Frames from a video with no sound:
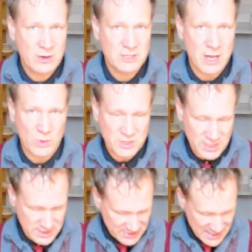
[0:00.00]
so I want
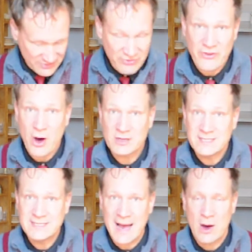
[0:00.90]
it as far
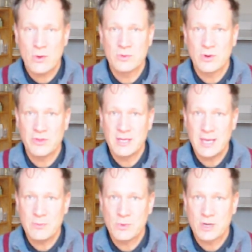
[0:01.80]
down on the
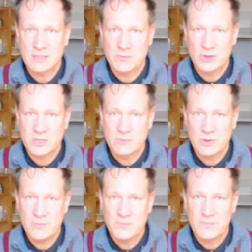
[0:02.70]
keyboard as
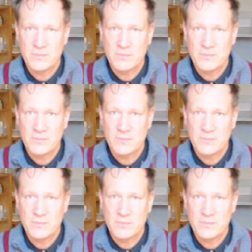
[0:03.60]
possible.